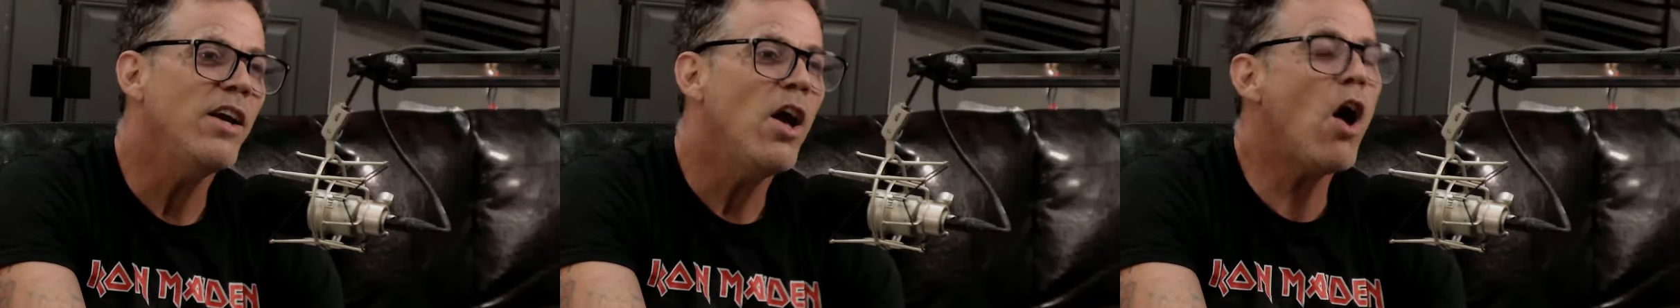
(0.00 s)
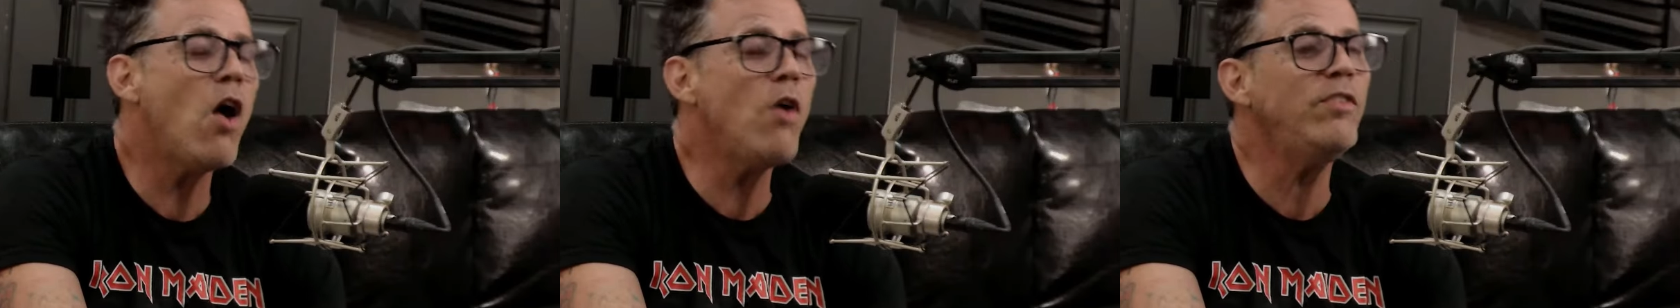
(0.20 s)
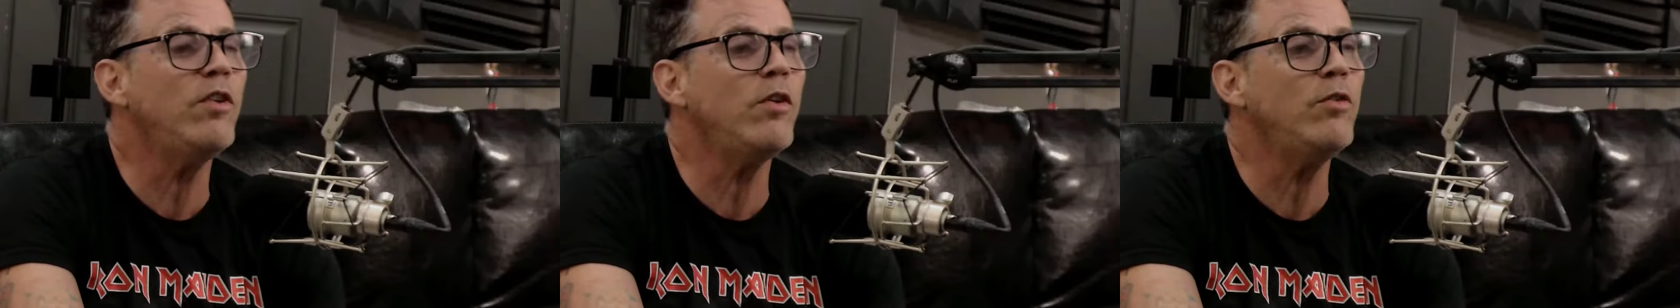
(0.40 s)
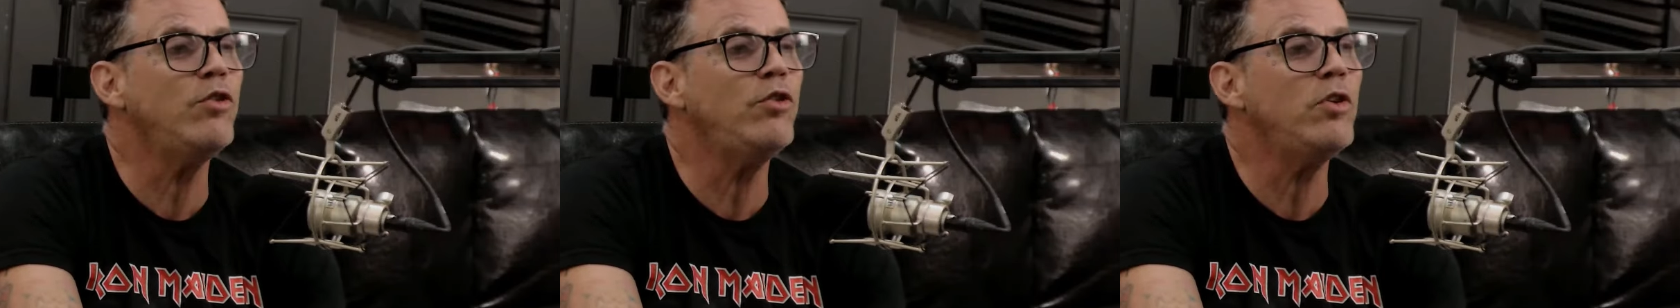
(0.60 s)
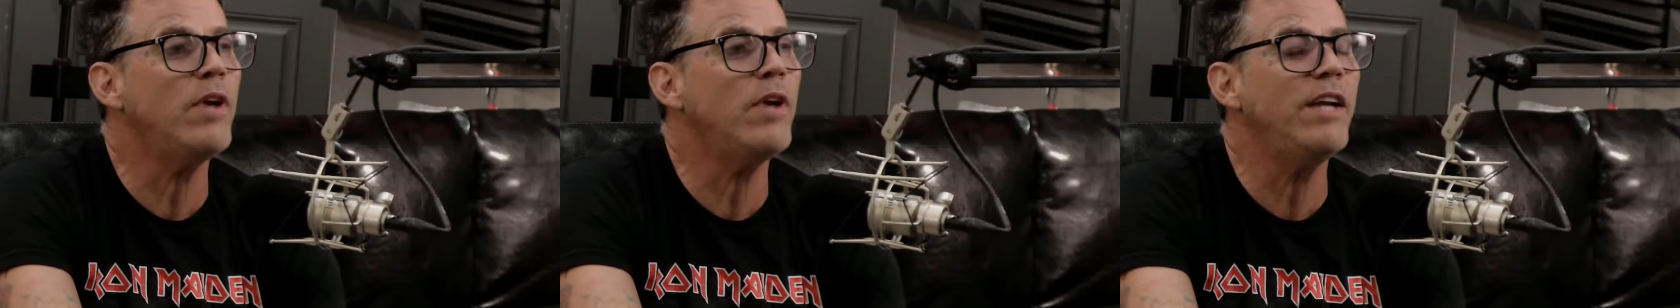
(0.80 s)
Oh, so
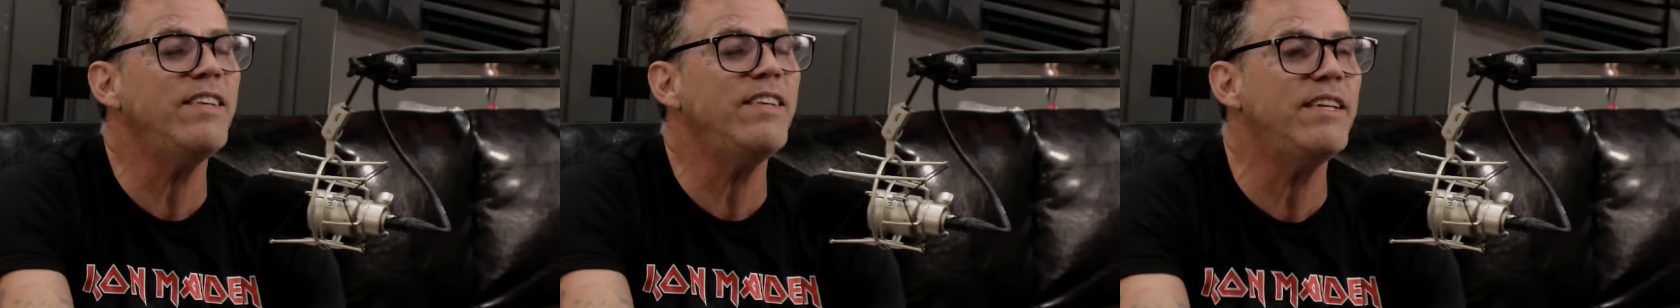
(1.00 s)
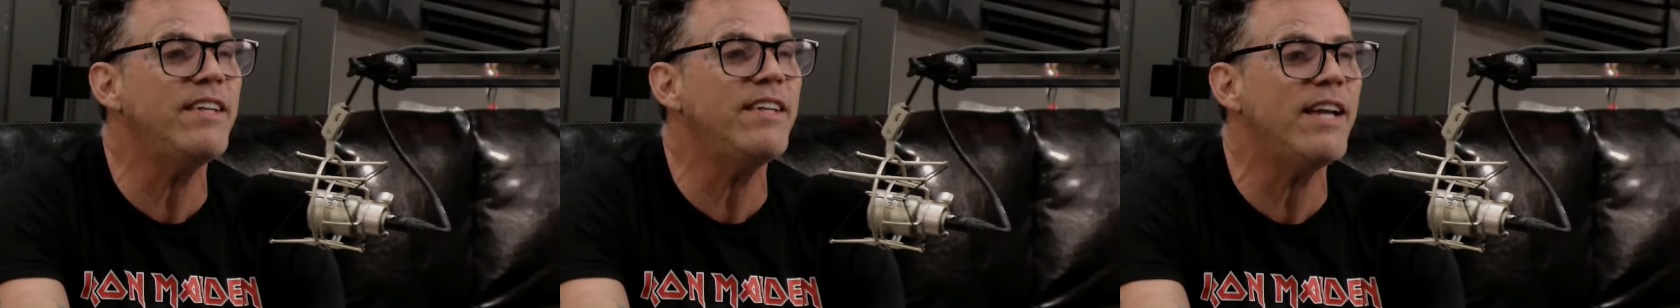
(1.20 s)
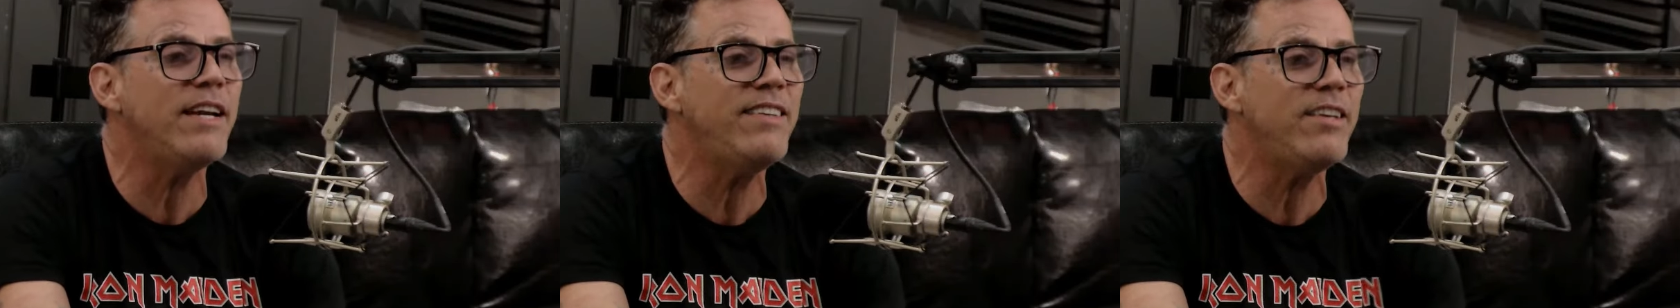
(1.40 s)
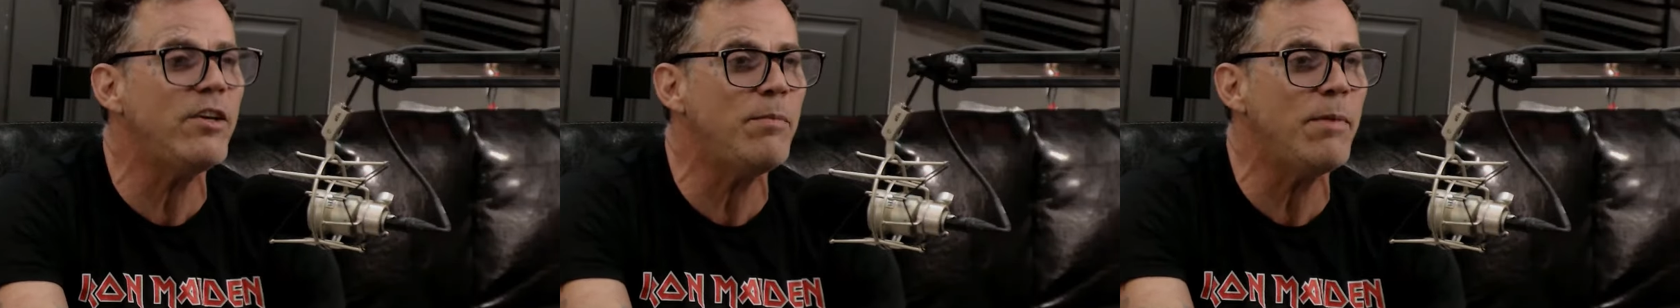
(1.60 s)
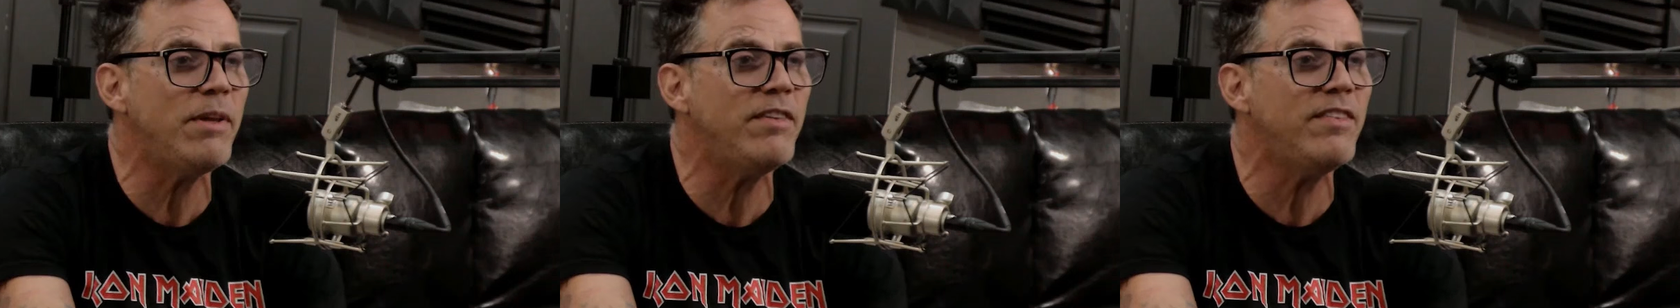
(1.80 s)
dude, did I tell you
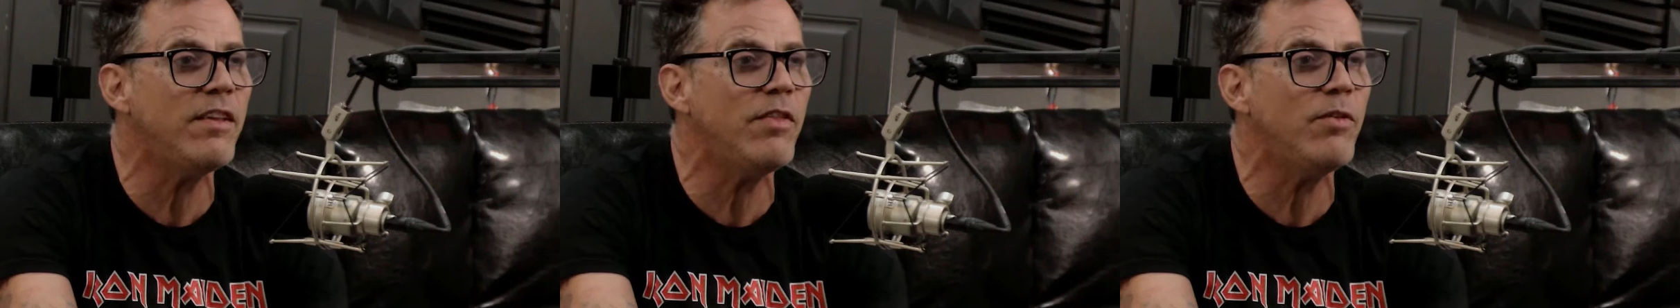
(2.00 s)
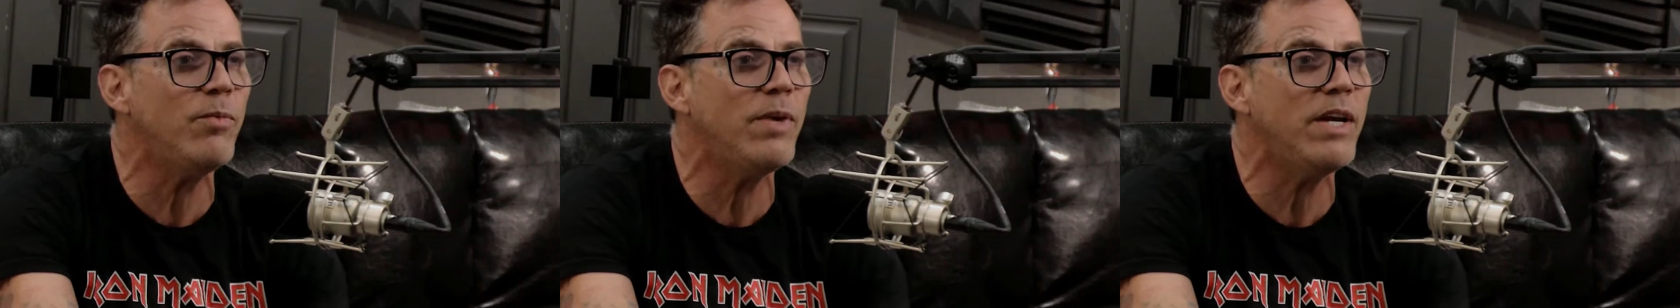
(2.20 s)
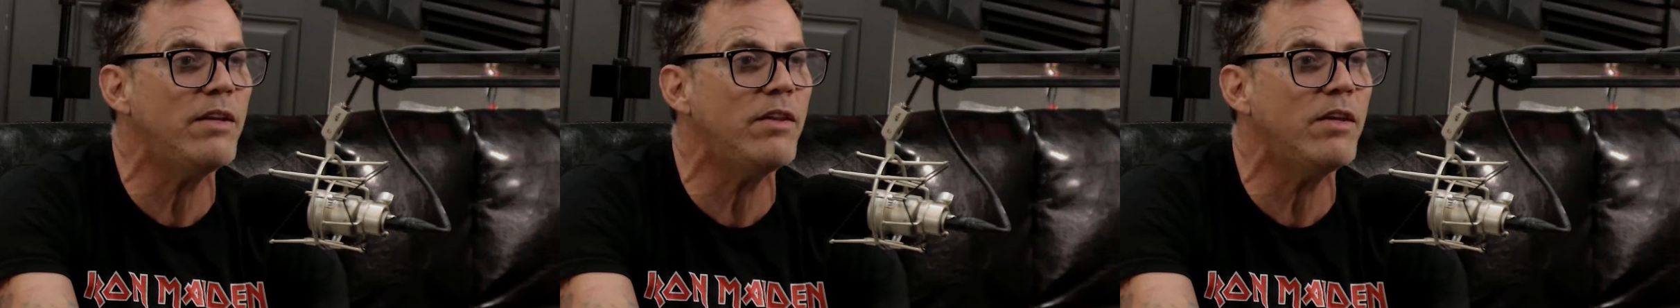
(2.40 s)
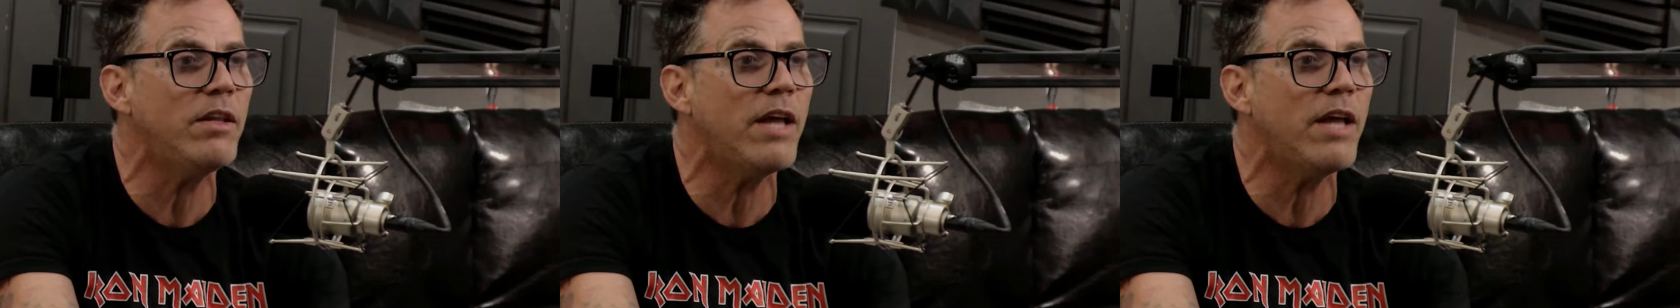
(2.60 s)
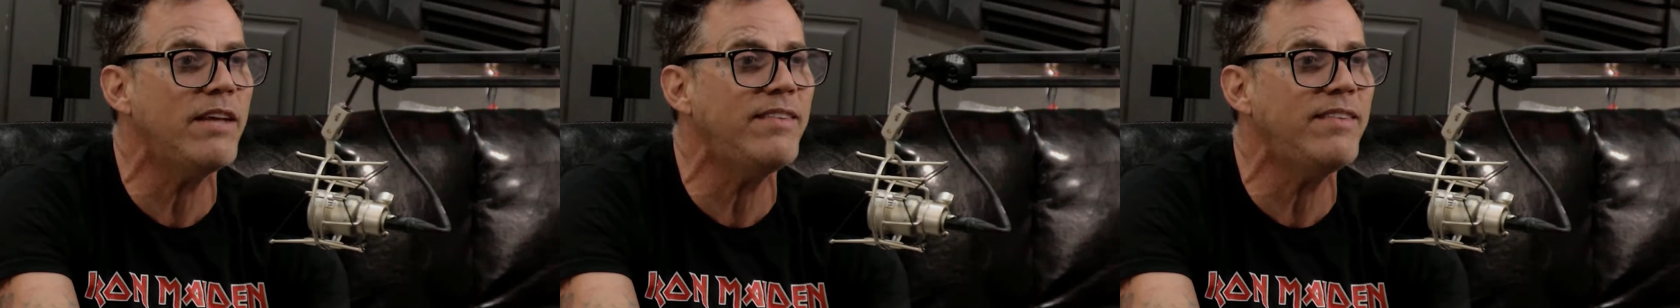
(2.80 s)
about this on the
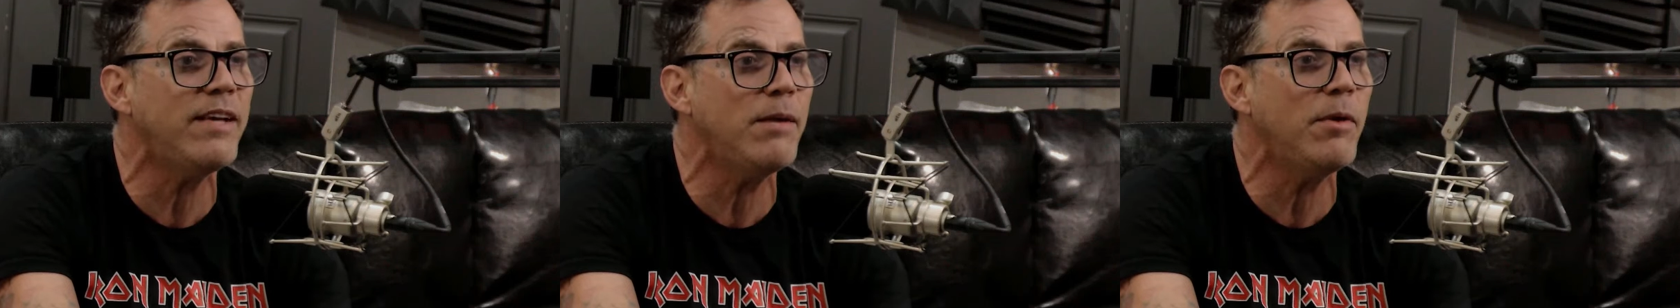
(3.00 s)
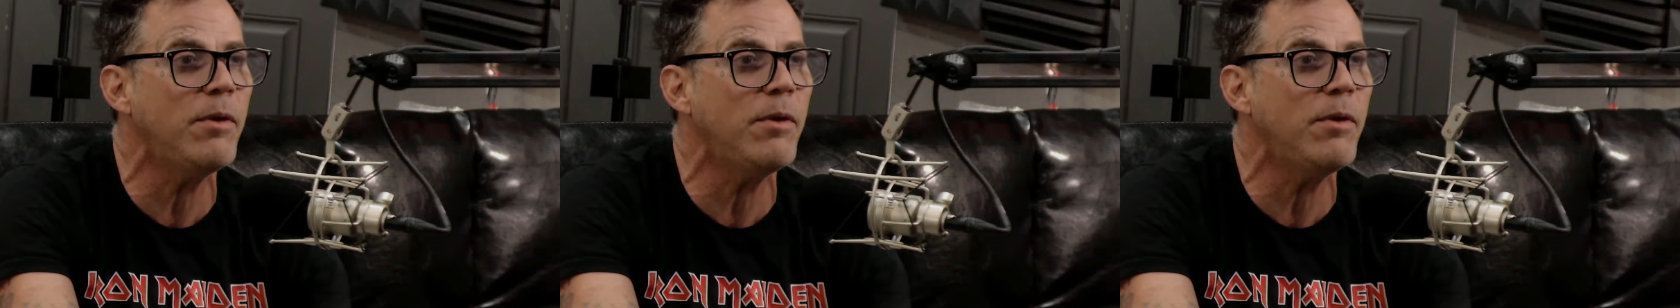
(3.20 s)
last time